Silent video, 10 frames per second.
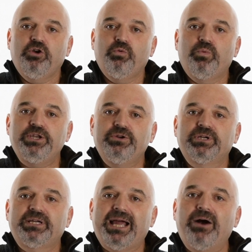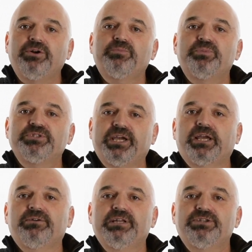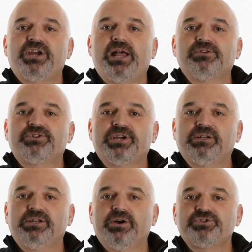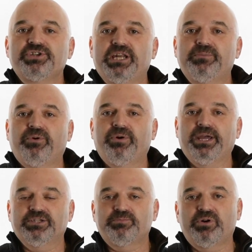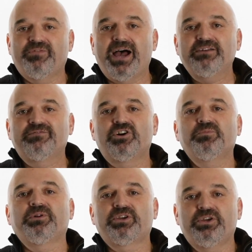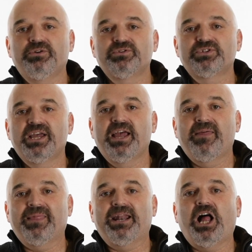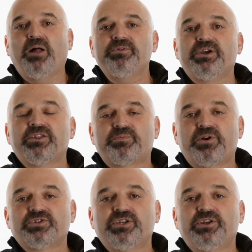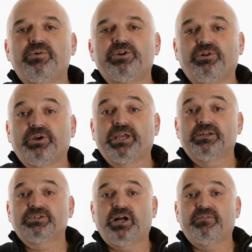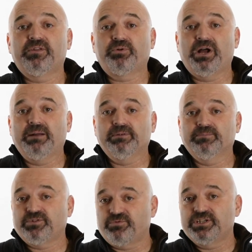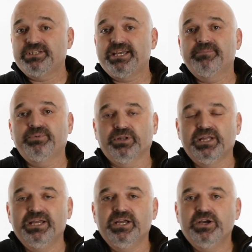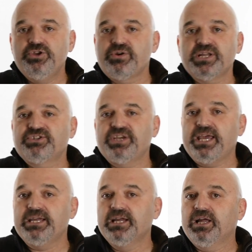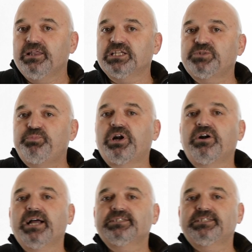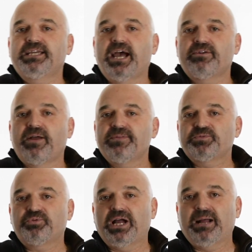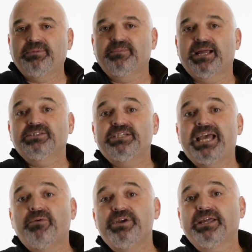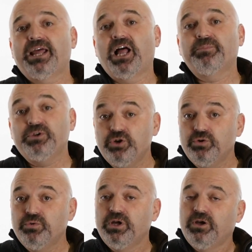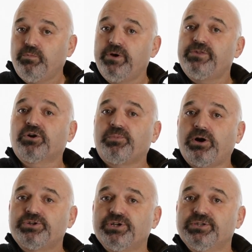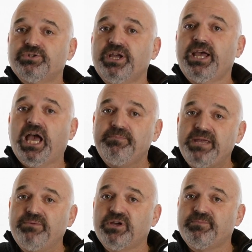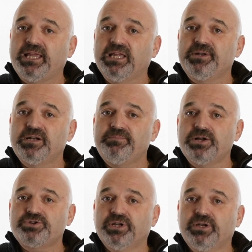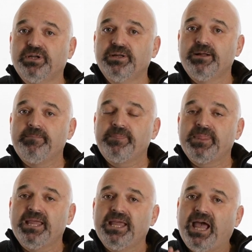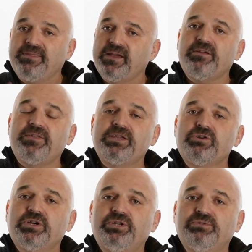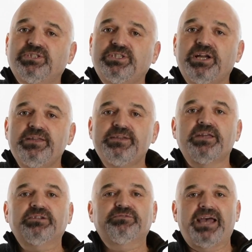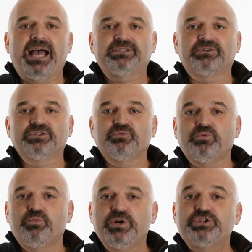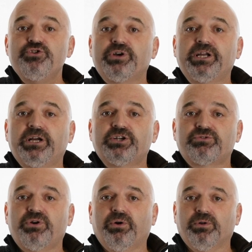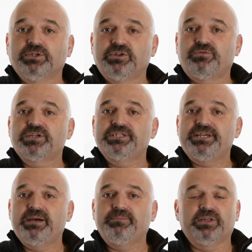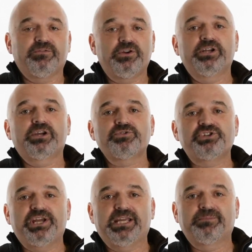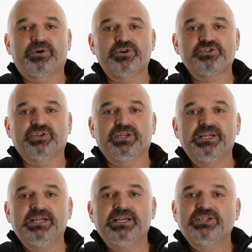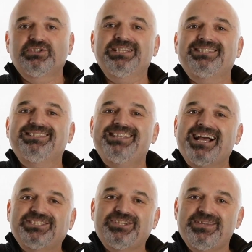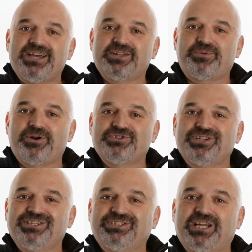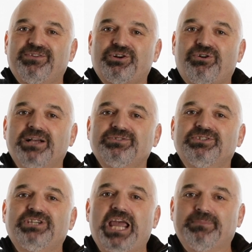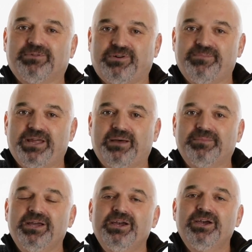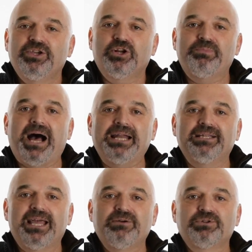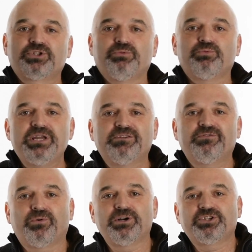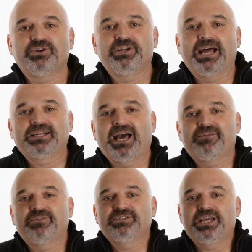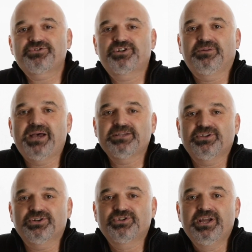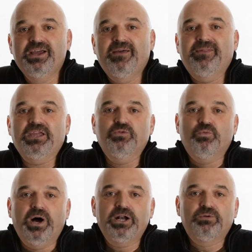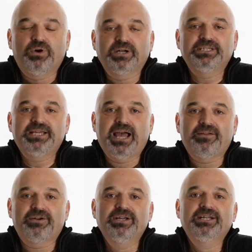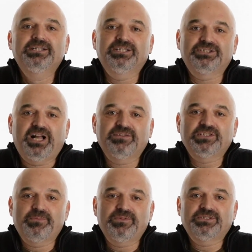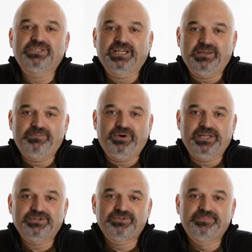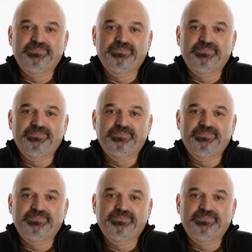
When you encounter particularly challenging negotiating points, provide verbal cues that help the other person know you're looking to solve the problem. So for example, you can say, let's put our heads together on this problem and see how we can help you with your margins and me with my limited budget. And the other thing you can do is study the other factors which you can control. So for example, if you're negotiating in person, sit next to the other person instead of across the table from them. Your body language reinforces your non-confrontational message that you want to work together to solve some of the sticking points.